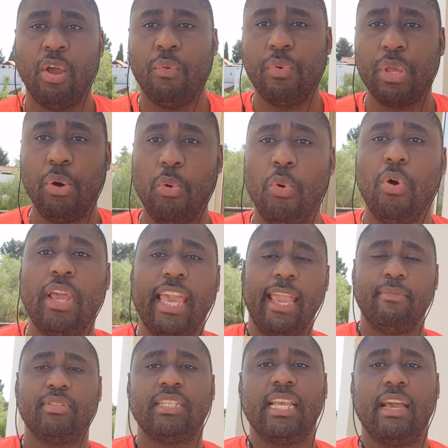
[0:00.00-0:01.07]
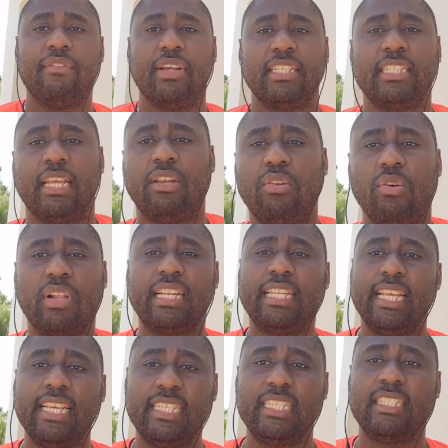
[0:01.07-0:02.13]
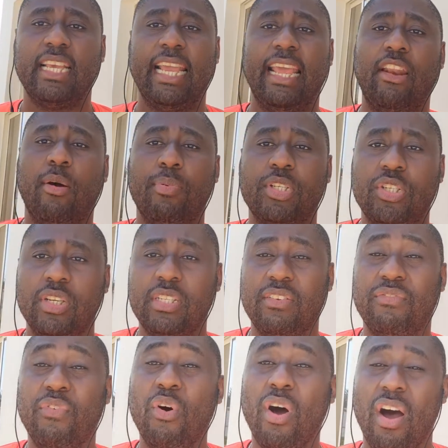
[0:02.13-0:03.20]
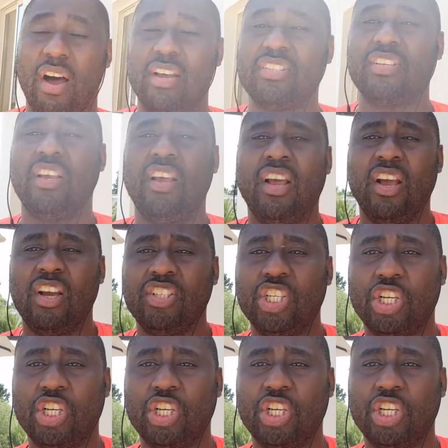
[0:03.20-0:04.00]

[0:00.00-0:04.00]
We all came together and said, look, this is an opportunity for us to